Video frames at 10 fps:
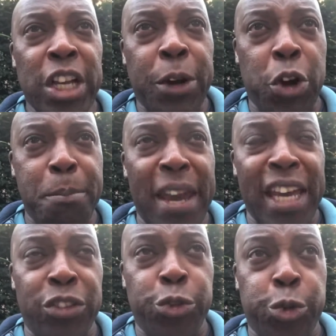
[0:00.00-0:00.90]

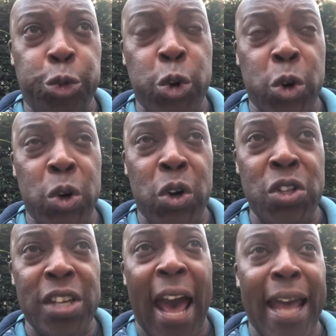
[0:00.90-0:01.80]
committed fraud
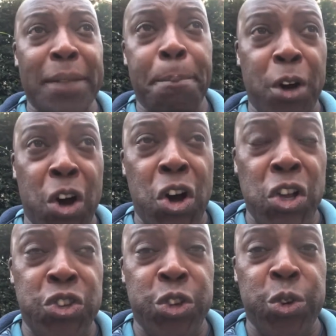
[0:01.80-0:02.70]
and
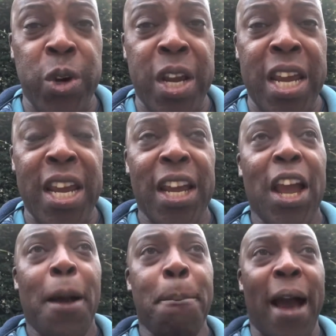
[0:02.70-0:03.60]
perjury
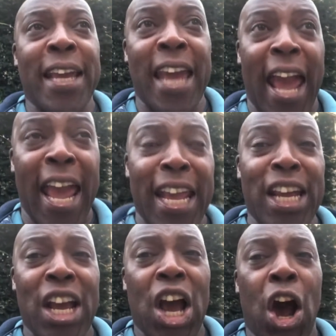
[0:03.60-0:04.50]
by getting
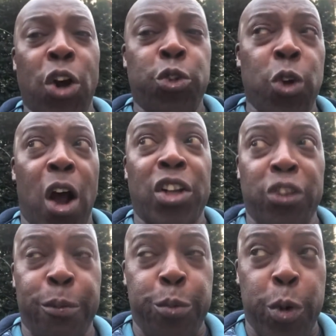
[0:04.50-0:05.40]
a grant
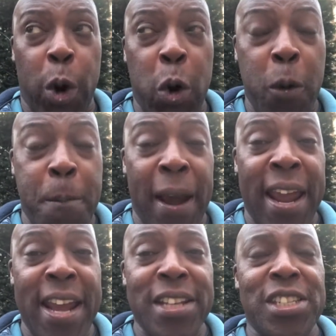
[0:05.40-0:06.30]
of
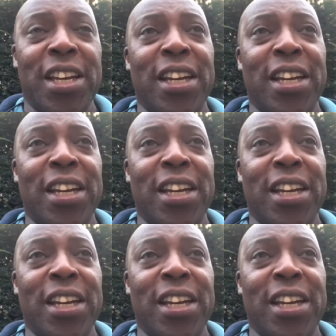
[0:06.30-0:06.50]
probate